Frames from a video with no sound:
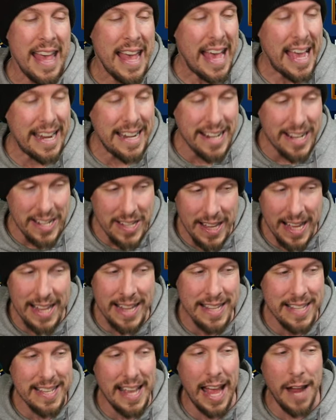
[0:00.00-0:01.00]
and
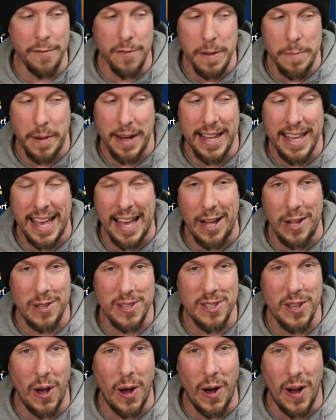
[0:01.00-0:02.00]
cleanse everybody
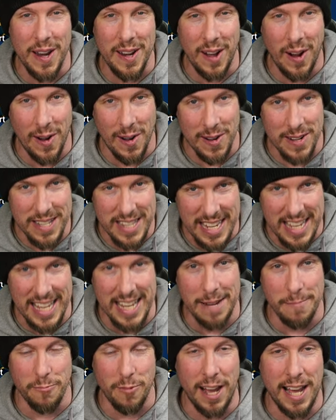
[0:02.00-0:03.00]
else on our
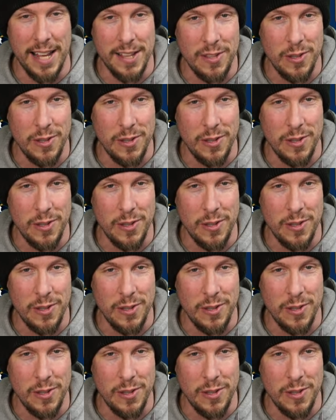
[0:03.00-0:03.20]
team, right?